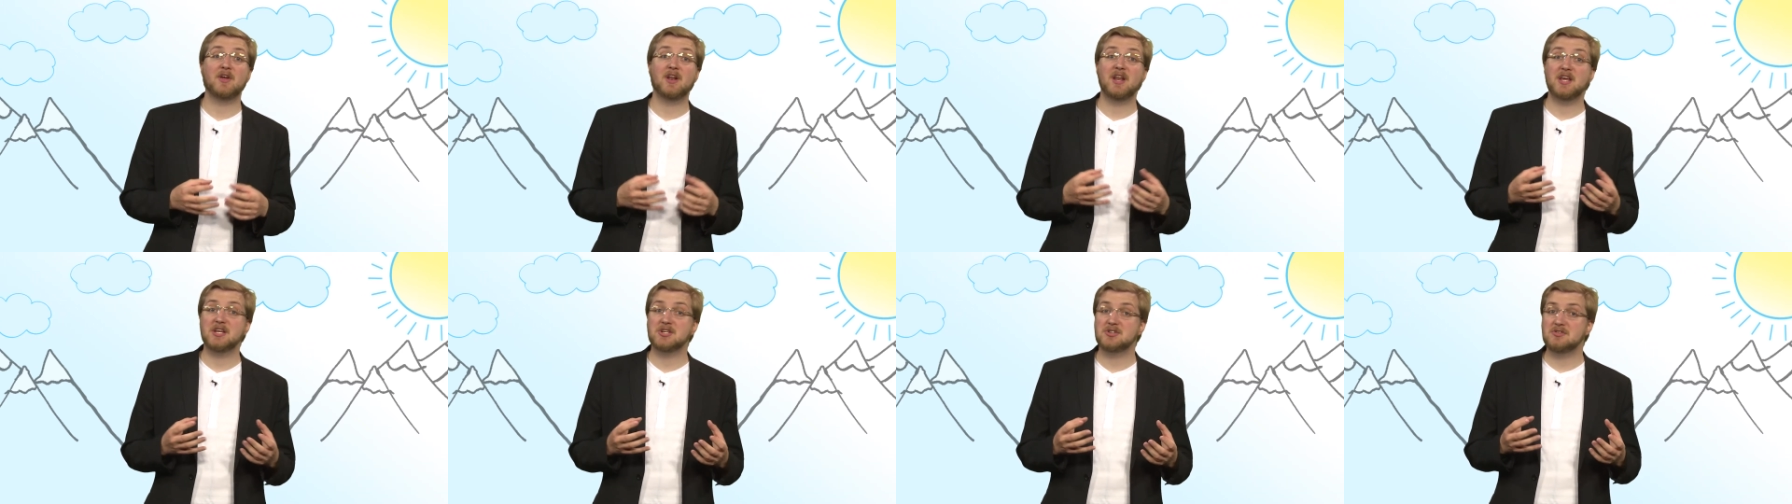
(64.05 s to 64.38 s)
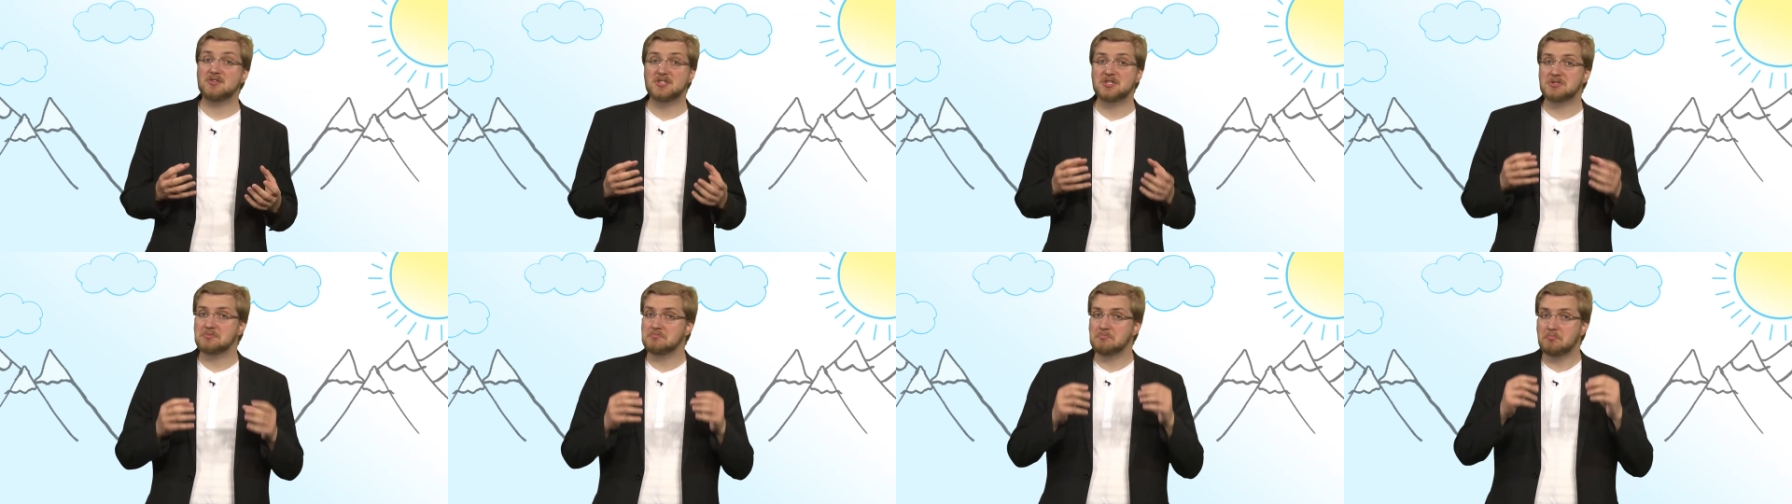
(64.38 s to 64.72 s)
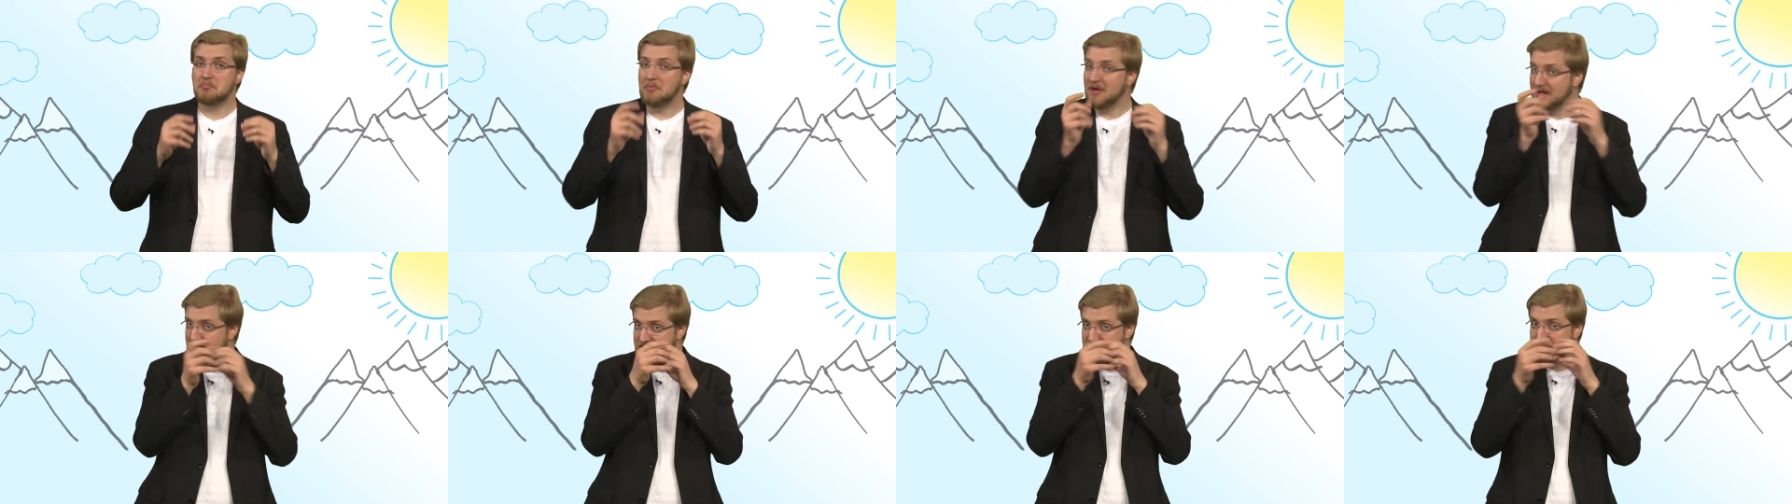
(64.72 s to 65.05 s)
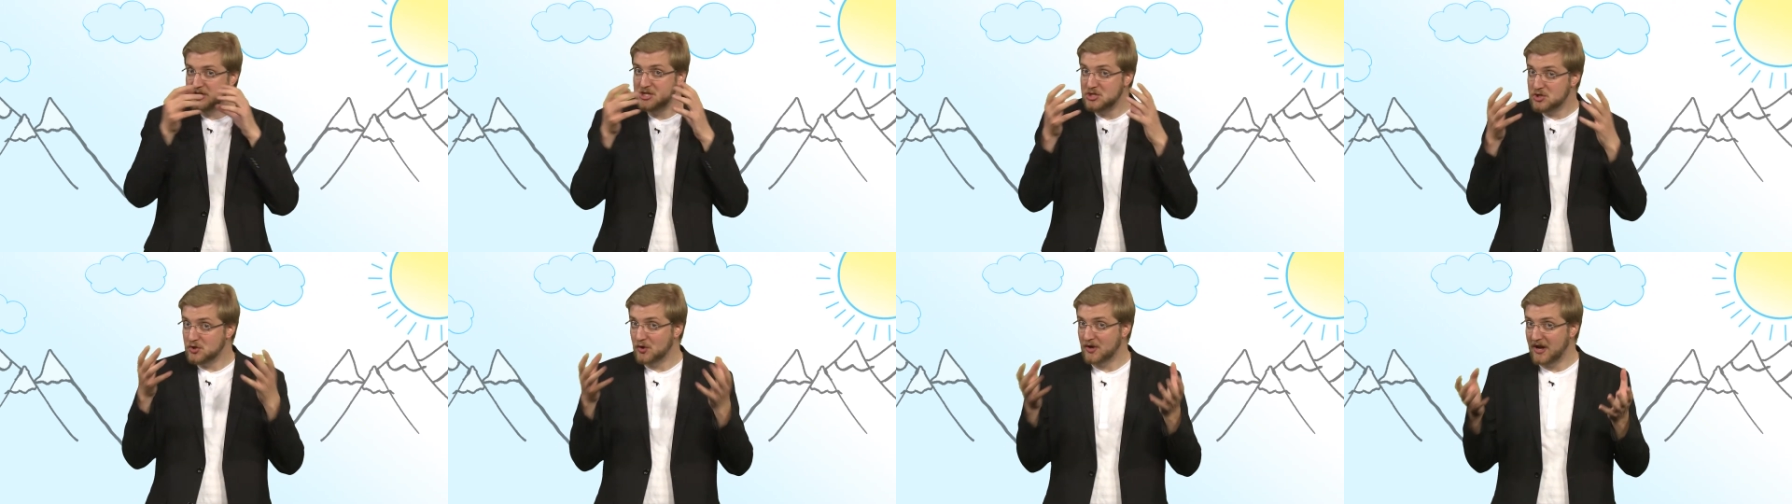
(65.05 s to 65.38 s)
glacier is
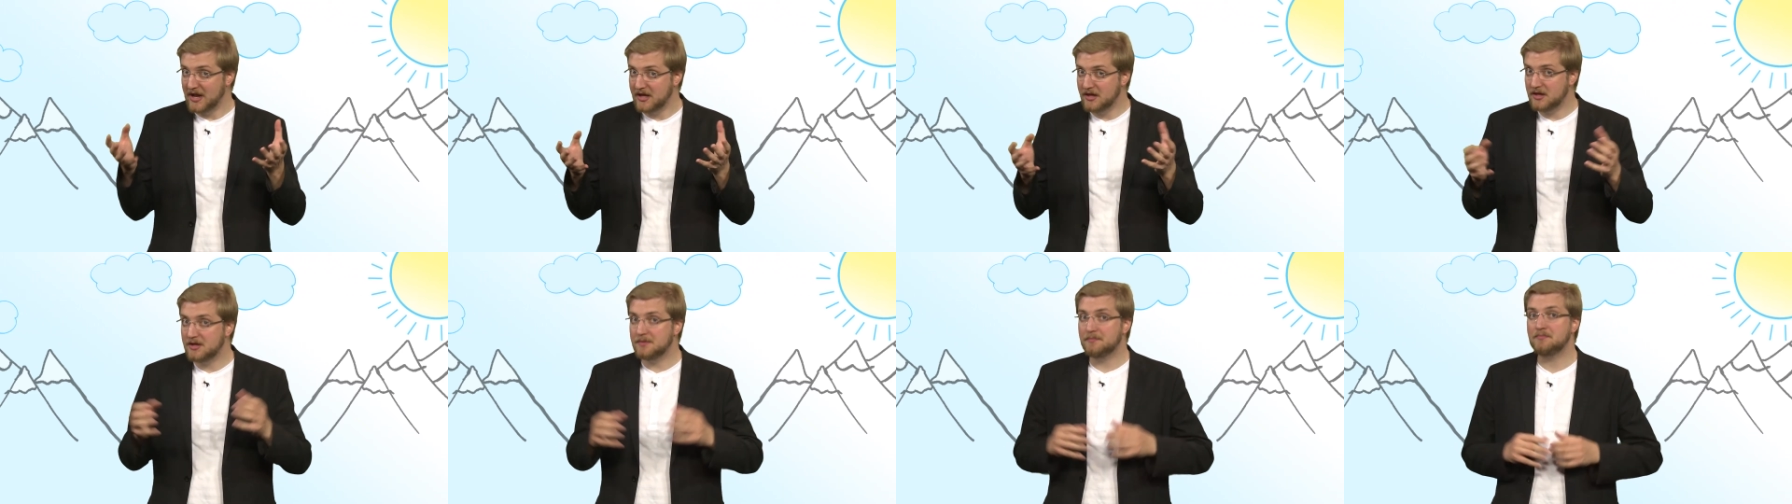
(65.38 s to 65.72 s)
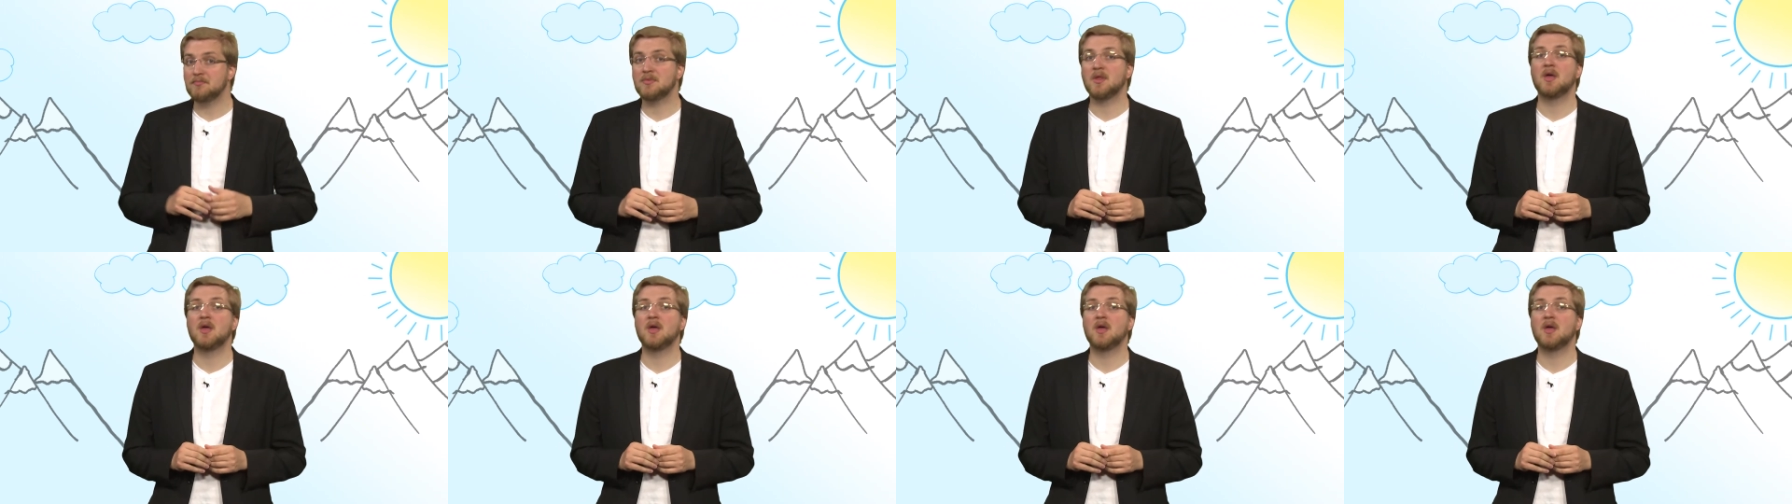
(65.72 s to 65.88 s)
melted to a lake.